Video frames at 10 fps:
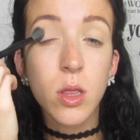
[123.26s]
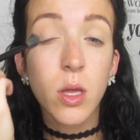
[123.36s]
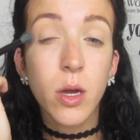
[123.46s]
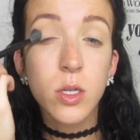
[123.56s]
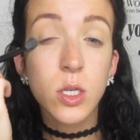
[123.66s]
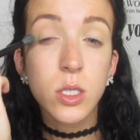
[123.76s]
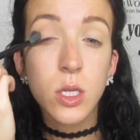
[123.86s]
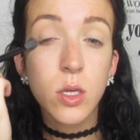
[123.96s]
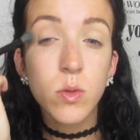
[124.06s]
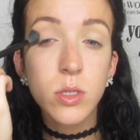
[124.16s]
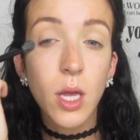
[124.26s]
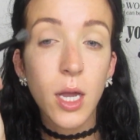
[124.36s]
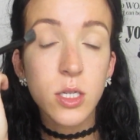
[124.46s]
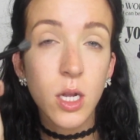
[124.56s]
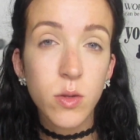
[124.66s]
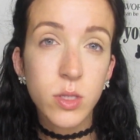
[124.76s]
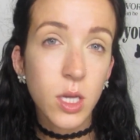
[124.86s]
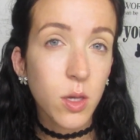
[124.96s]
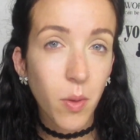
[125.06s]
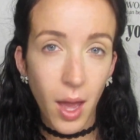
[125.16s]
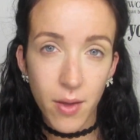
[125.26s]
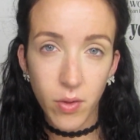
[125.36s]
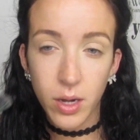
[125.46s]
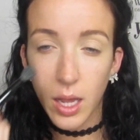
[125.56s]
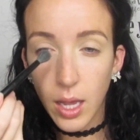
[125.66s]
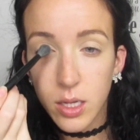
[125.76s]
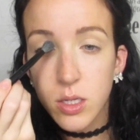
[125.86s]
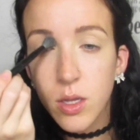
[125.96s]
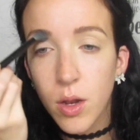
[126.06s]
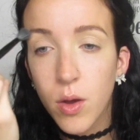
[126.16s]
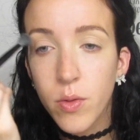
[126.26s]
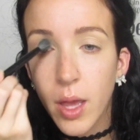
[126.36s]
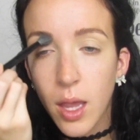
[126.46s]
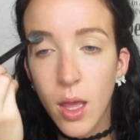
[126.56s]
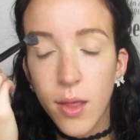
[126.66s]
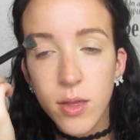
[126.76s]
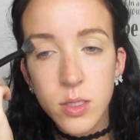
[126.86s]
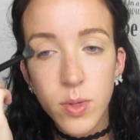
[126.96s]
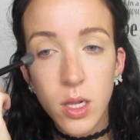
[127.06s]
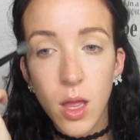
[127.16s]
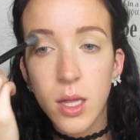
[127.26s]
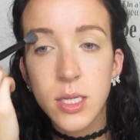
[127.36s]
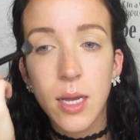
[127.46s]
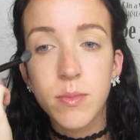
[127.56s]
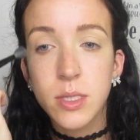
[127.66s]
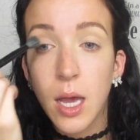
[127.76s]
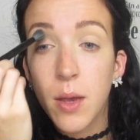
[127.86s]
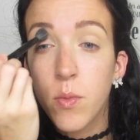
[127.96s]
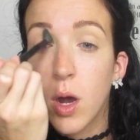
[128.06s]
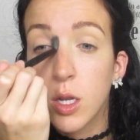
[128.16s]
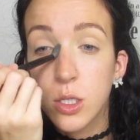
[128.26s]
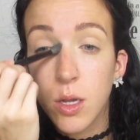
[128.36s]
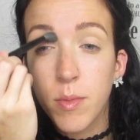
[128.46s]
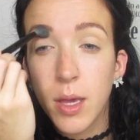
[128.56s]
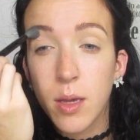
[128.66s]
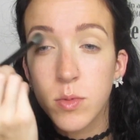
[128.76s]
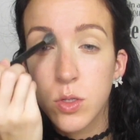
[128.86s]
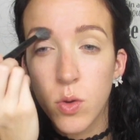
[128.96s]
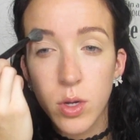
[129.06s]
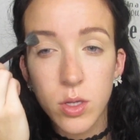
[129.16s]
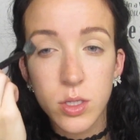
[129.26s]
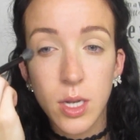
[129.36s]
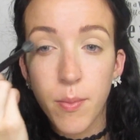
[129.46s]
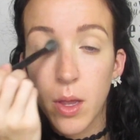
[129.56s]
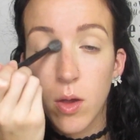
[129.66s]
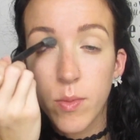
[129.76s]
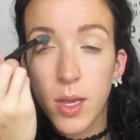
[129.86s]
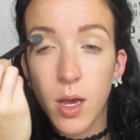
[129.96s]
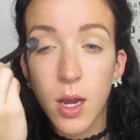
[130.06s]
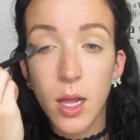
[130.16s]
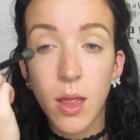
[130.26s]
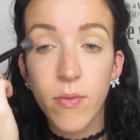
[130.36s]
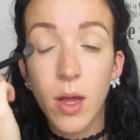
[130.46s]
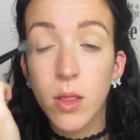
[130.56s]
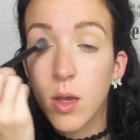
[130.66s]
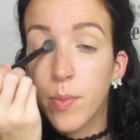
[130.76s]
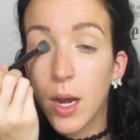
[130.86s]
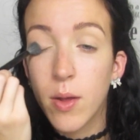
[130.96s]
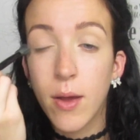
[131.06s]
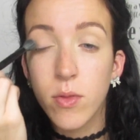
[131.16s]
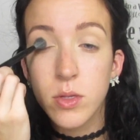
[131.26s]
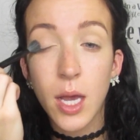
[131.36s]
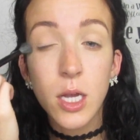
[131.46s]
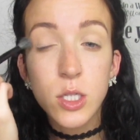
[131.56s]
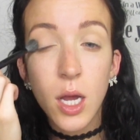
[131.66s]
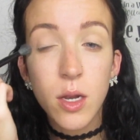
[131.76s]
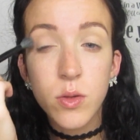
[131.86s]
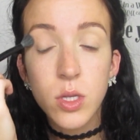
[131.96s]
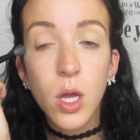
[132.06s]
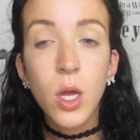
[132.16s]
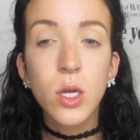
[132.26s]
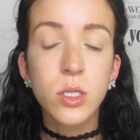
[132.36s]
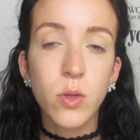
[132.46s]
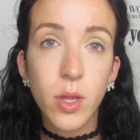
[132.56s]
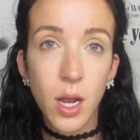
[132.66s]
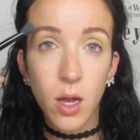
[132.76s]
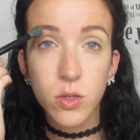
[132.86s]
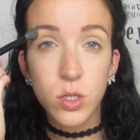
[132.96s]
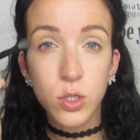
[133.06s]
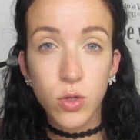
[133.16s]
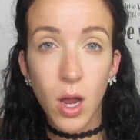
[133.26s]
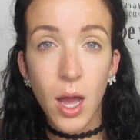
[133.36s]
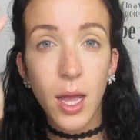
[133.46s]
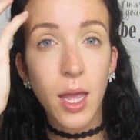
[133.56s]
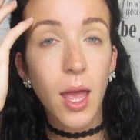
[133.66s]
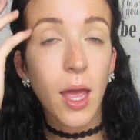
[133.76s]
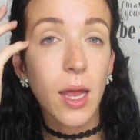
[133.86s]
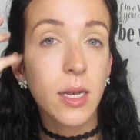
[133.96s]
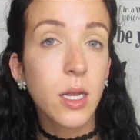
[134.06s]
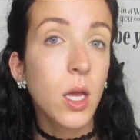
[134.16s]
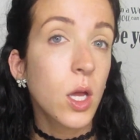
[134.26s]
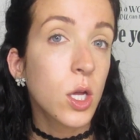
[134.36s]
look. Just use the eyeshadows that you have on hand, you know. Like, there's been a lot of times I watch makeup tutorials and I'm like, oh my god, I love that look, but I don't have those eyeshadows. So then I'll just try and